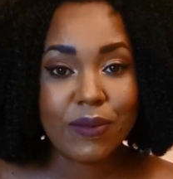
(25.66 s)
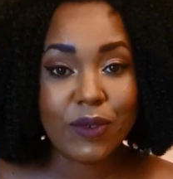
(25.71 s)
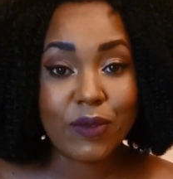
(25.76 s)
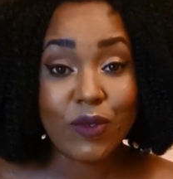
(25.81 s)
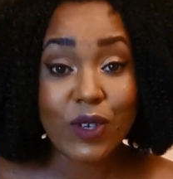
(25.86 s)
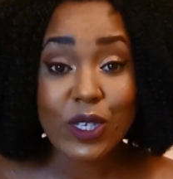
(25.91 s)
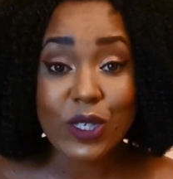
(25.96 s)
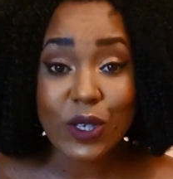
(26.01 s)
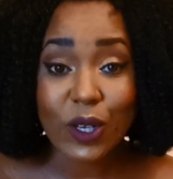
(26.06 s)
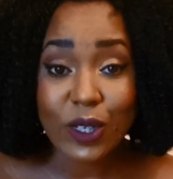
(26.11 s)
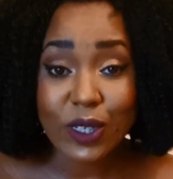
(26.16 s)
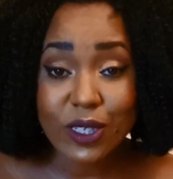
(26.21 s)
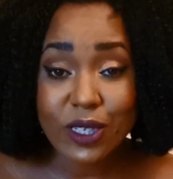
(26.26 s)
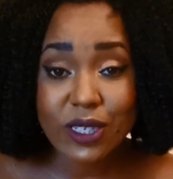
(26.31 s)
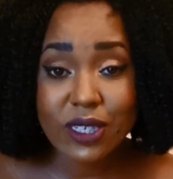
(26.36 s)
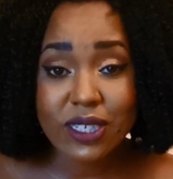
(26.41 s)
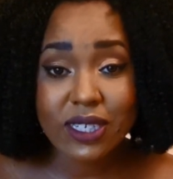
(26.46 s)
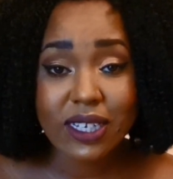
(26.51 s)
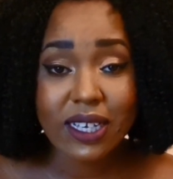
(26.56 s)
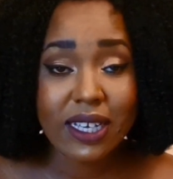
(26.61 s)

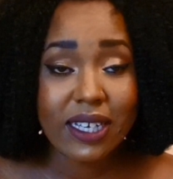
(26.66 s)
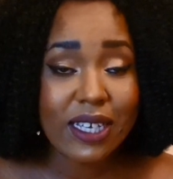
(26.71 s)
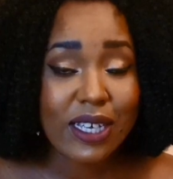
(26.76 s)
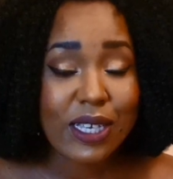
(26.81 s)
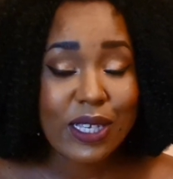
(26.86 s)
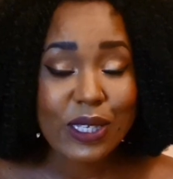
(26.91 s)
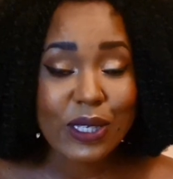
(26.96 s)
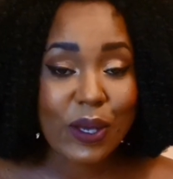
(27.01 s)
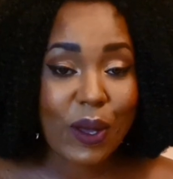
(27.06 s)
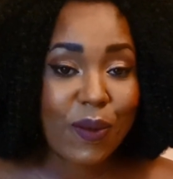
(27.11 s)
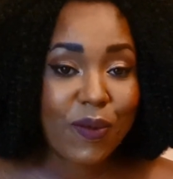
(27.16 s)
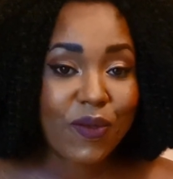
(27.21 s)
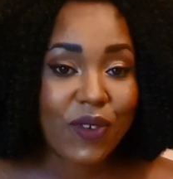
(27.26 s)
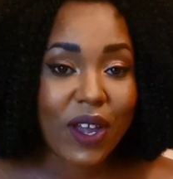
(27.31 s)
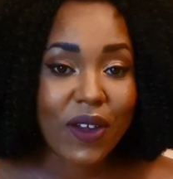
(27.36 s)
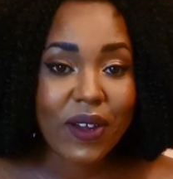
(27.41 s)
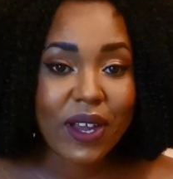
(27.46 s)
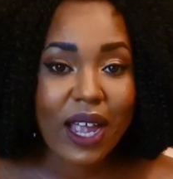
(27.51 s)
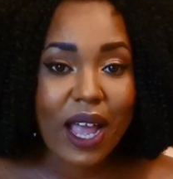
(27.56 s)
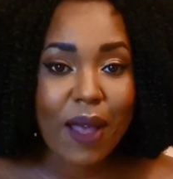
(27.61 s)
results. So I'm
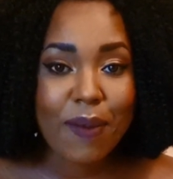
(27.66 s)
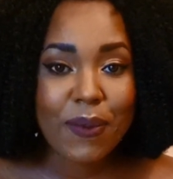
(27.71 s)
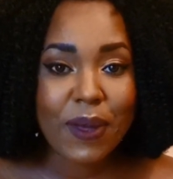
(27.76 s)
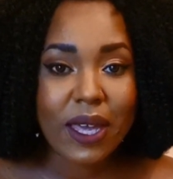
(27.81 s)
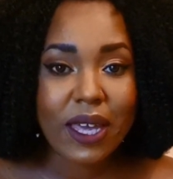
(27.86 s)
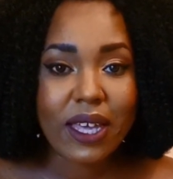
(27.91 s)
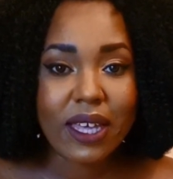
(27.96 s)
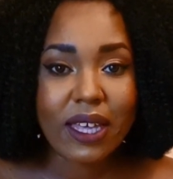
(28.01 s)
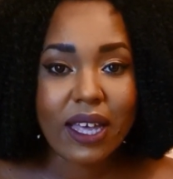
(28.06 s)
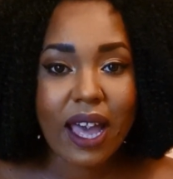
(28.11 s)
very happy.